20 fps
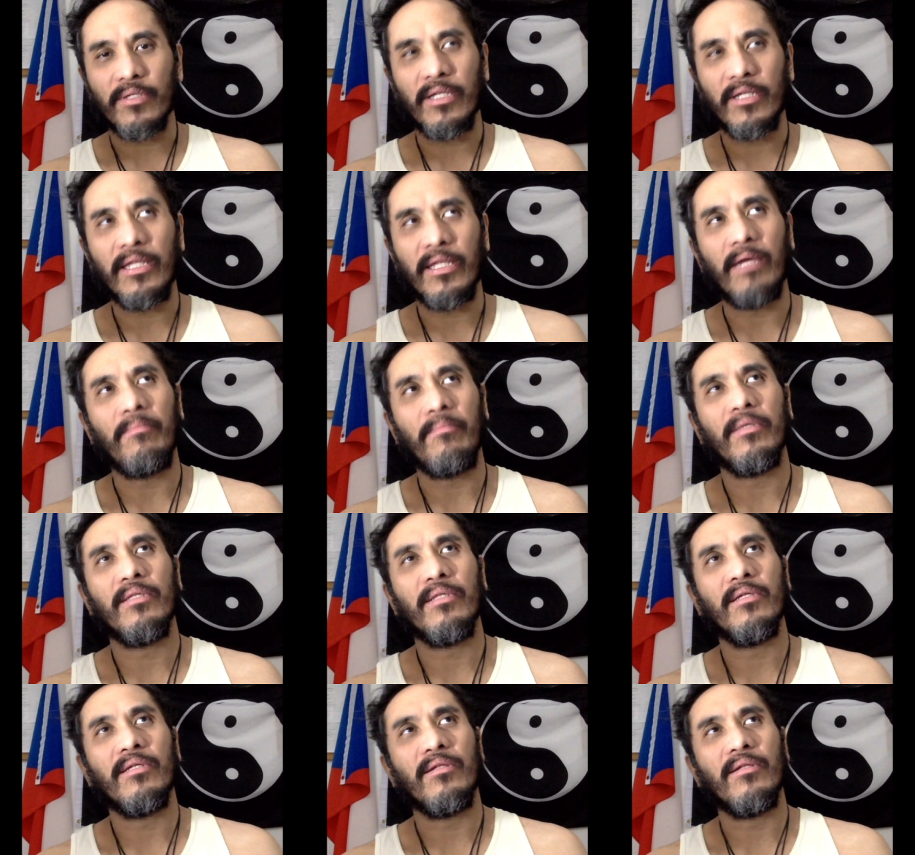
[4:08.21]
then that
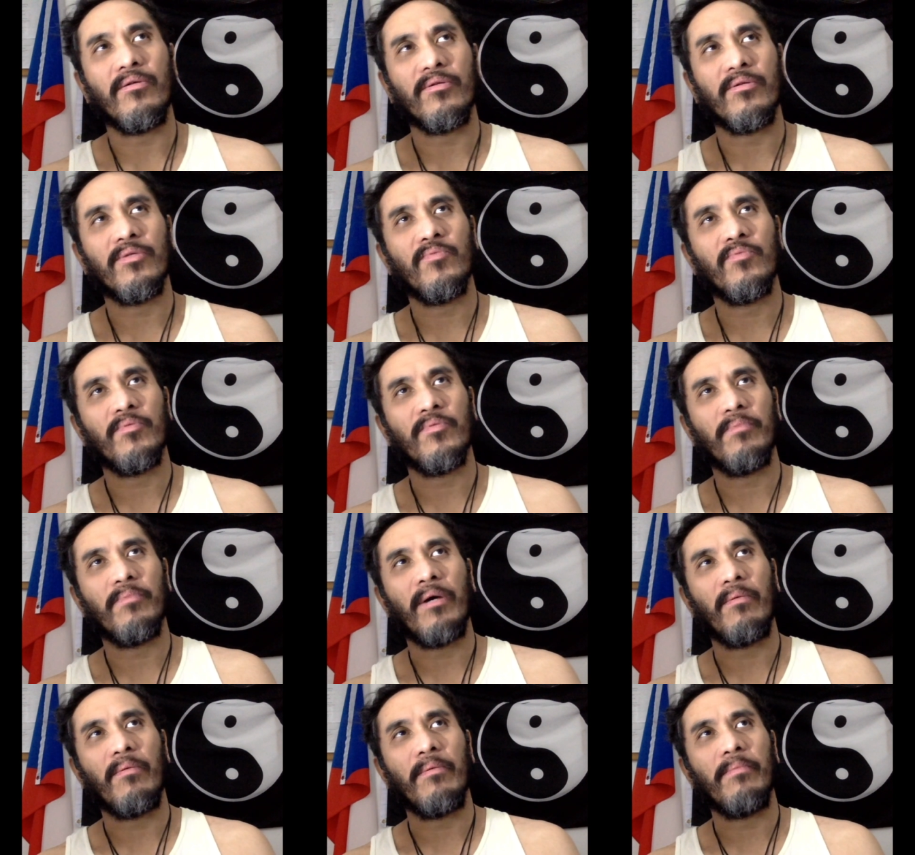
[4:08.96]
means the nodes would
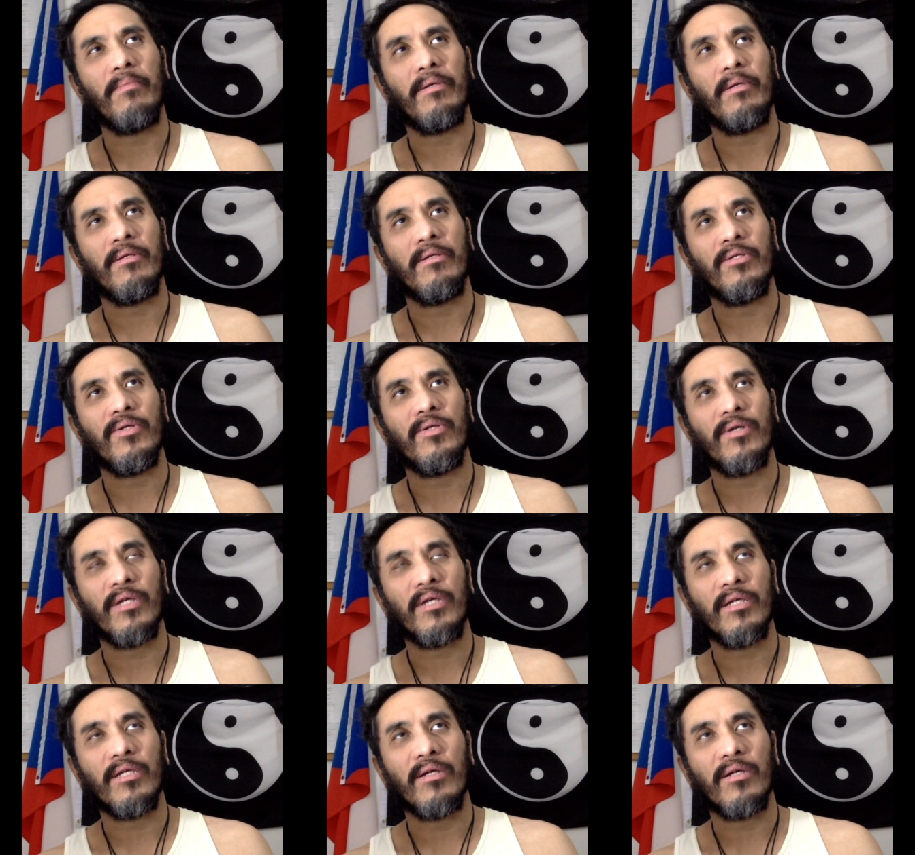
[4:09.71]
probably be
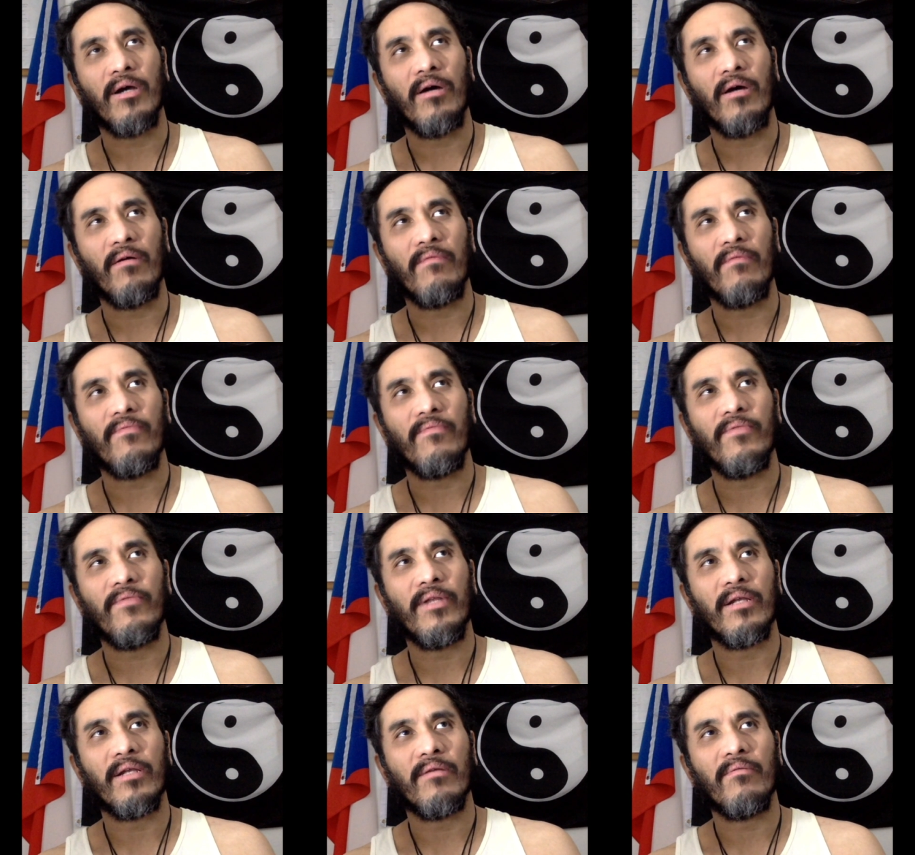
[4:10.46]
journey of
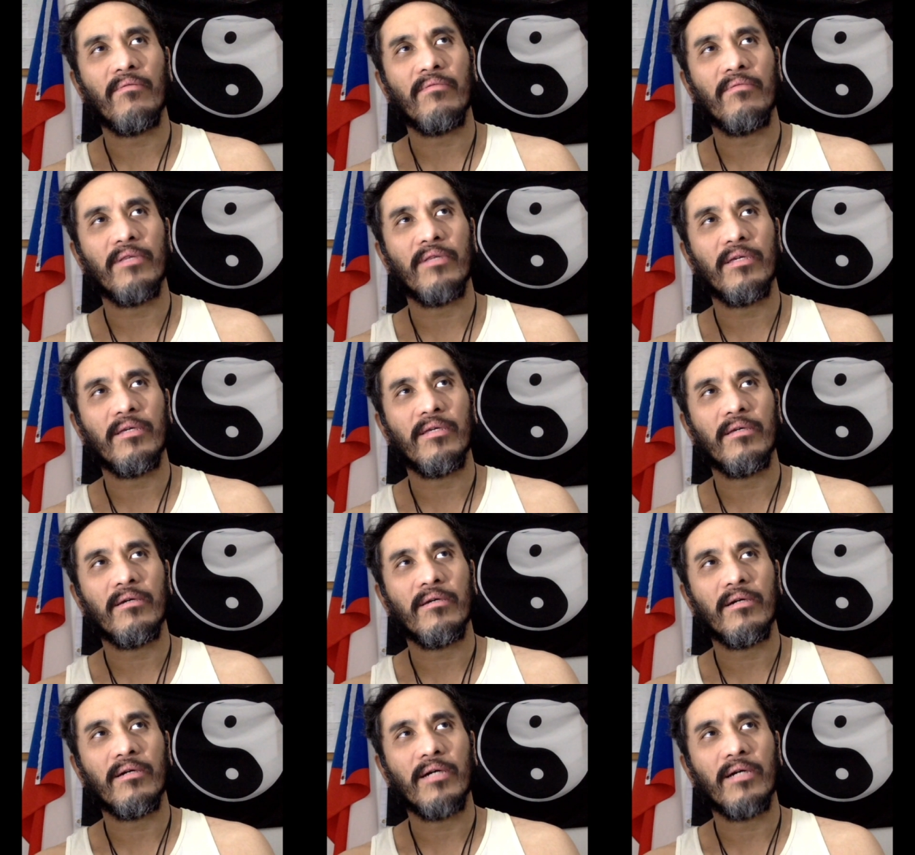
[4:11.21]
not only
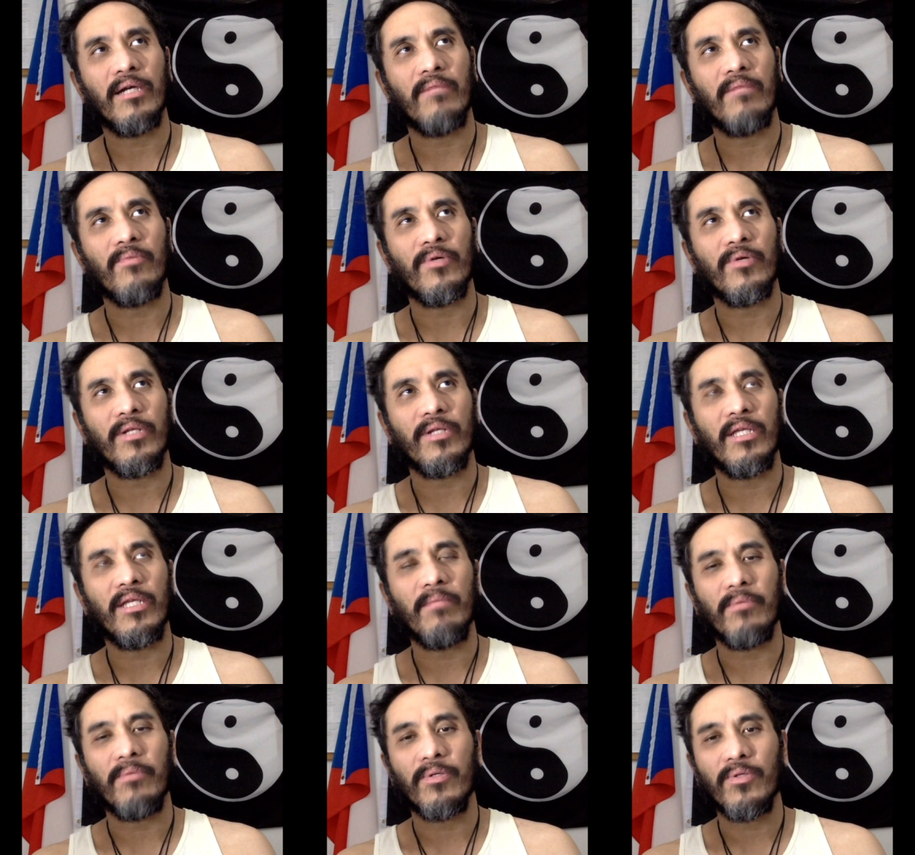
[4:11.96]
kind of more
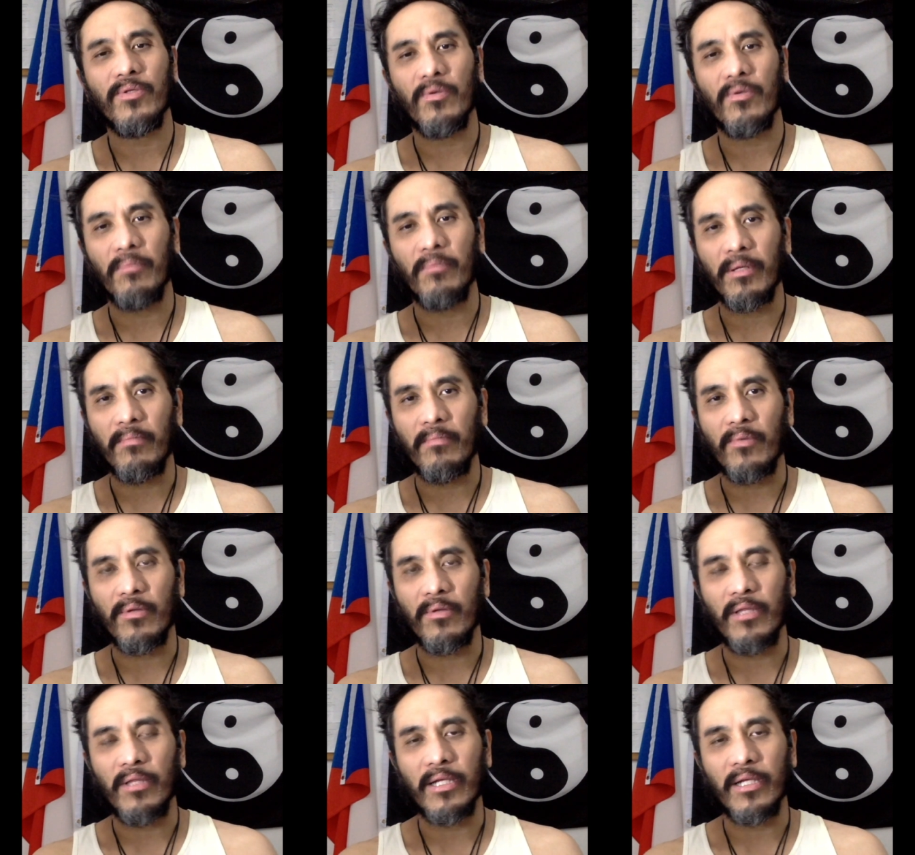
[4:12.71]
deeper soul, but
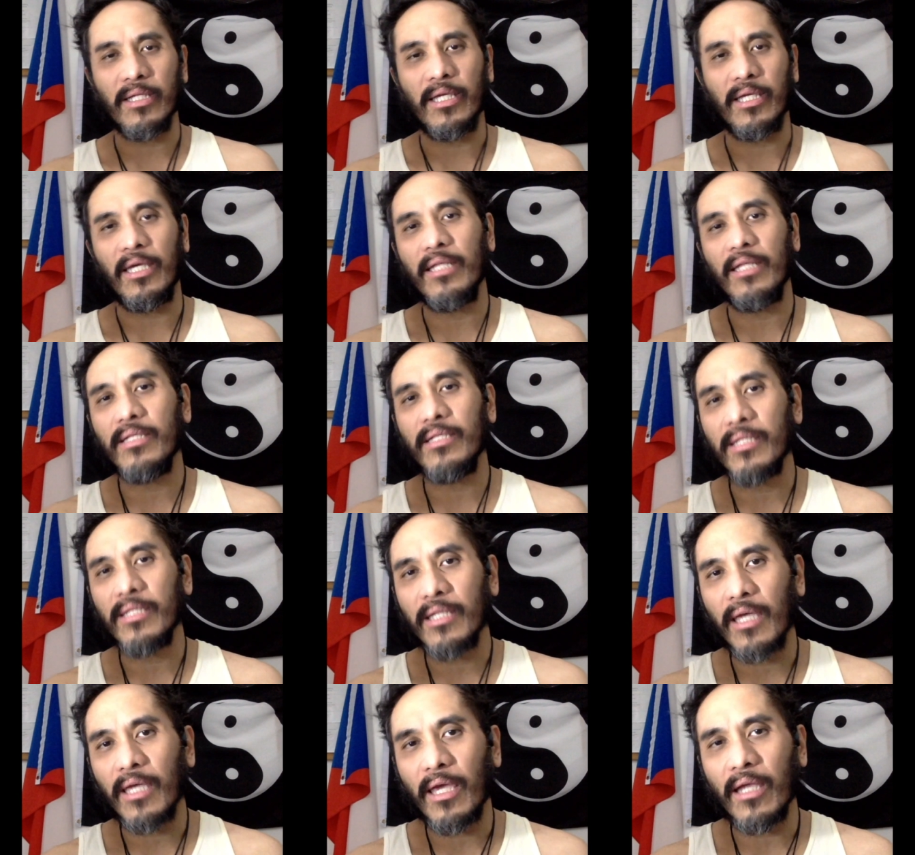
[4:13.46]
more like the
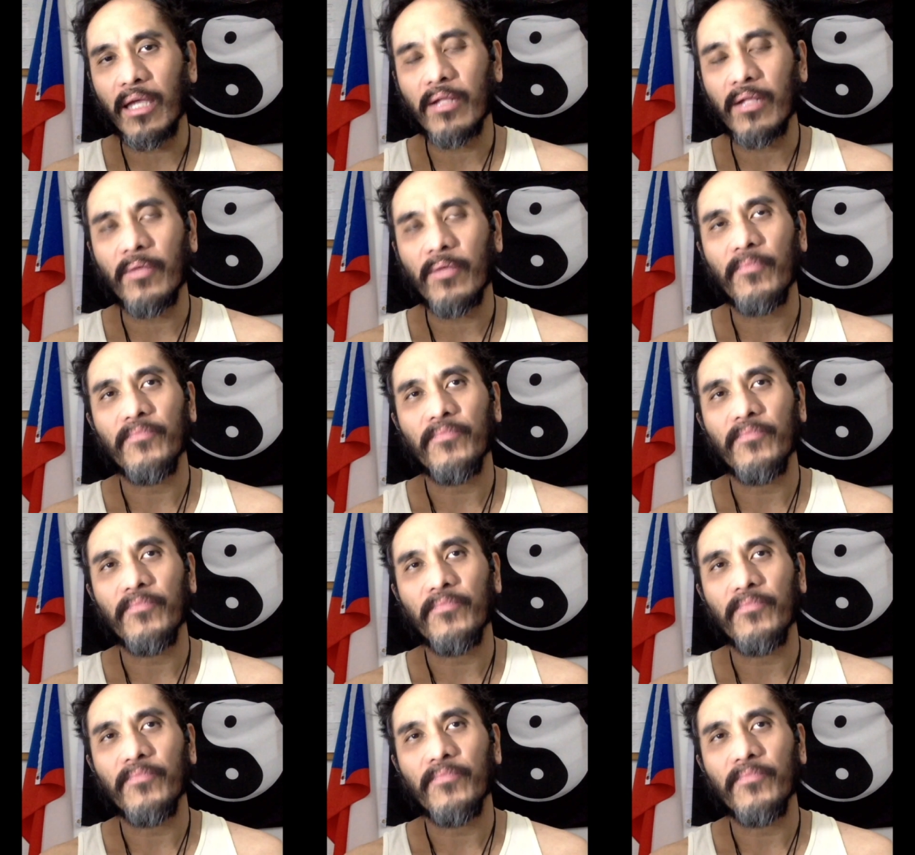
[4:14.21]
instinct,